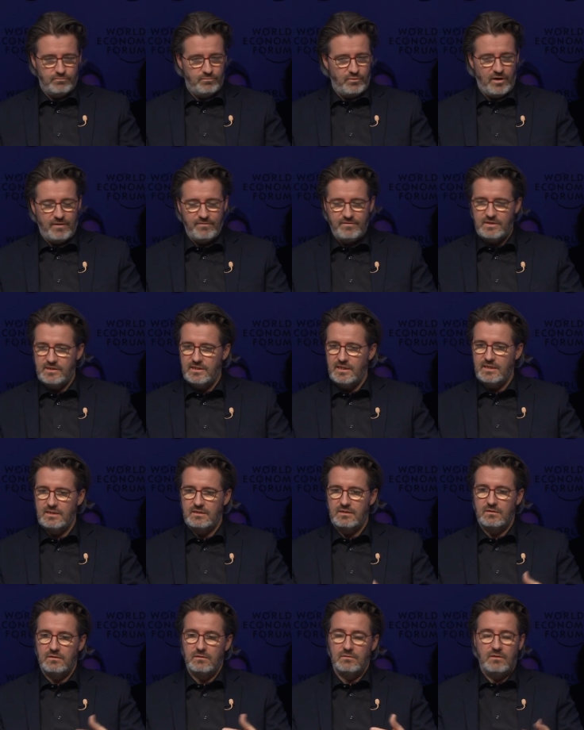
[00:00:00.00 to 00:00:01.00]
private
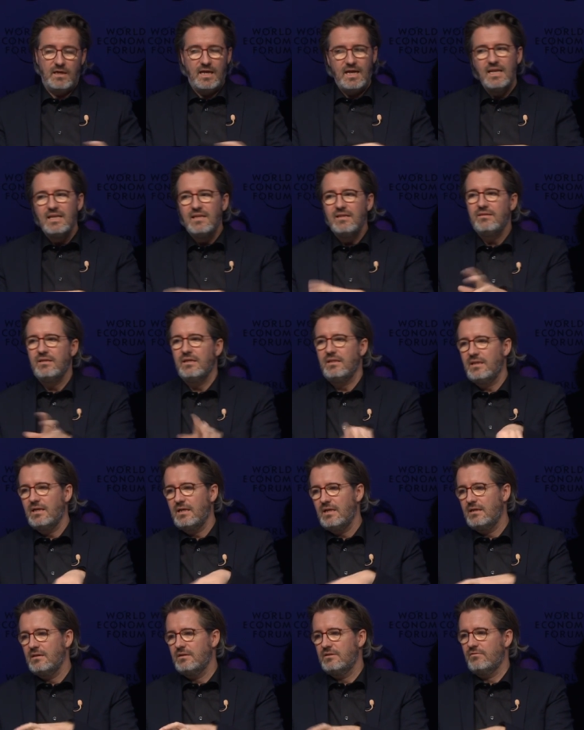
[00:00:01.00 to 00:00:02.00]
sector, anything
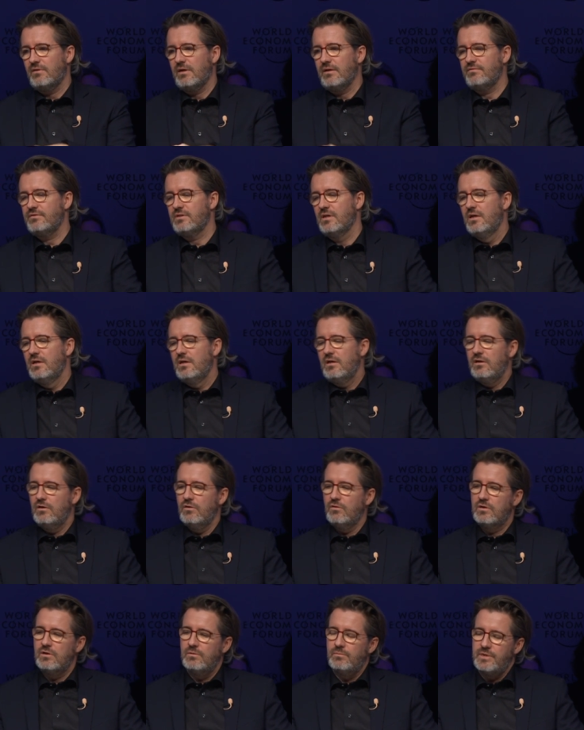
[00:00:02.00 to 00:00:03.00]
that drives
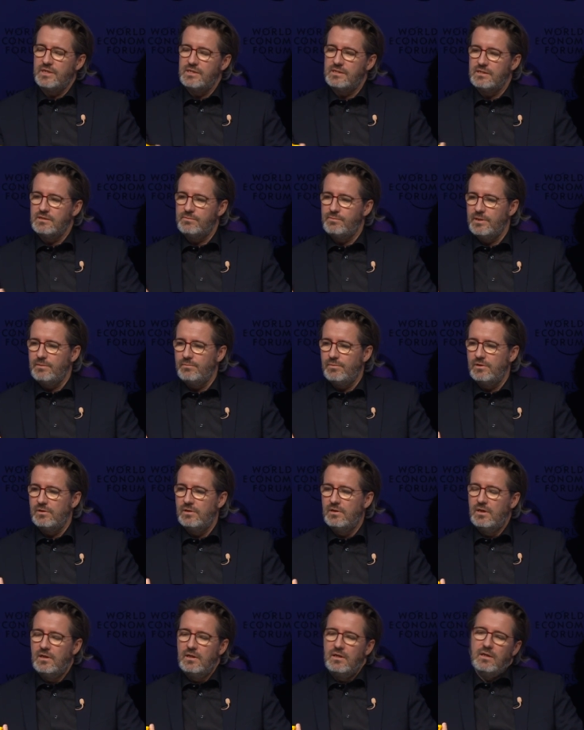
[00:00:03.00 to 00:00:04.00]
local business people.
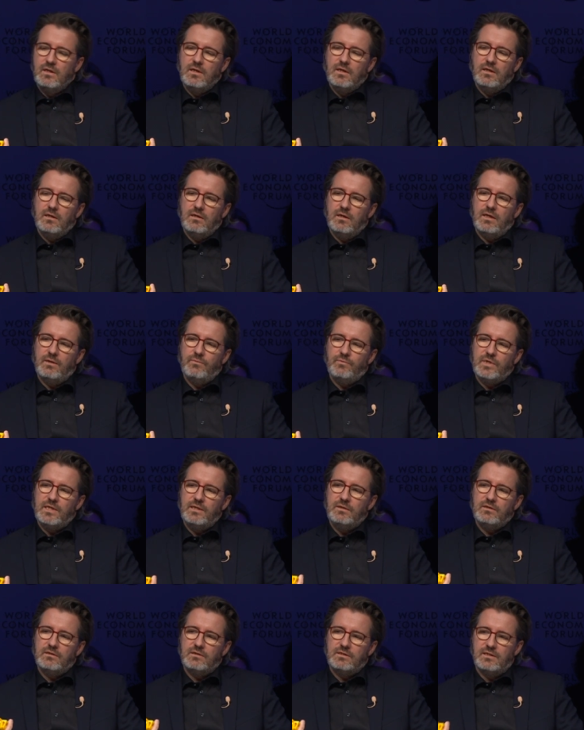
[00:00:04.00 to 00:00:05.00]
And
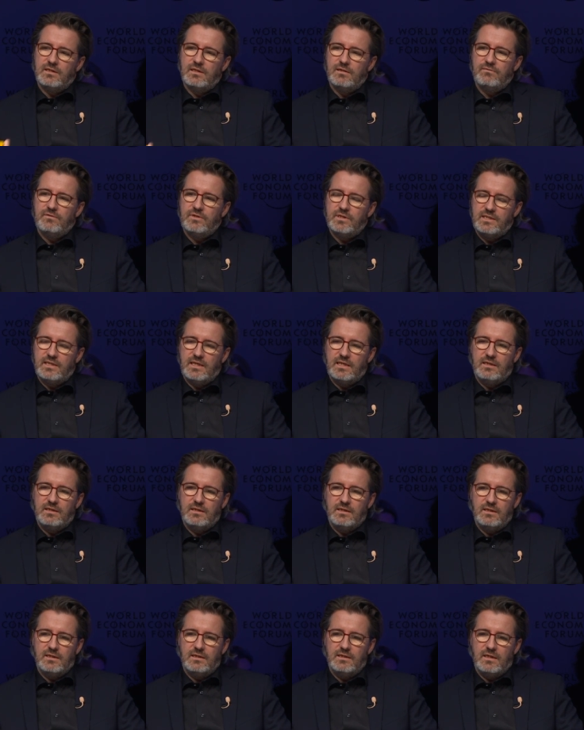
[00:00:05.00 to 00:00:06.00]
we deliver then
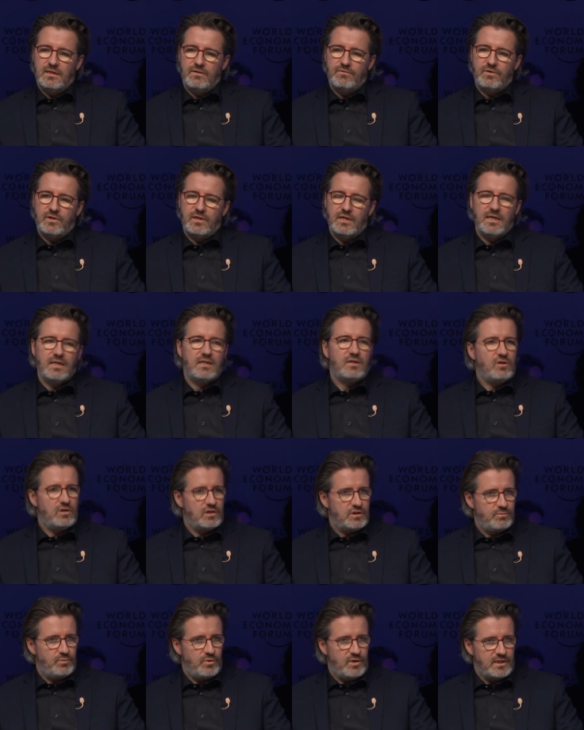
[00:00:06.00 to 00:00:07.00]
in Africa at
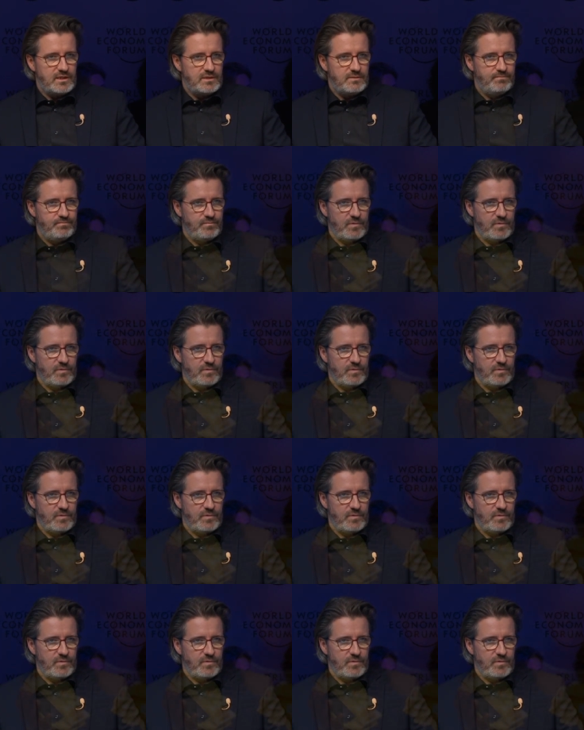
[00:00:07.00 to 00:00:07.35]
cost price,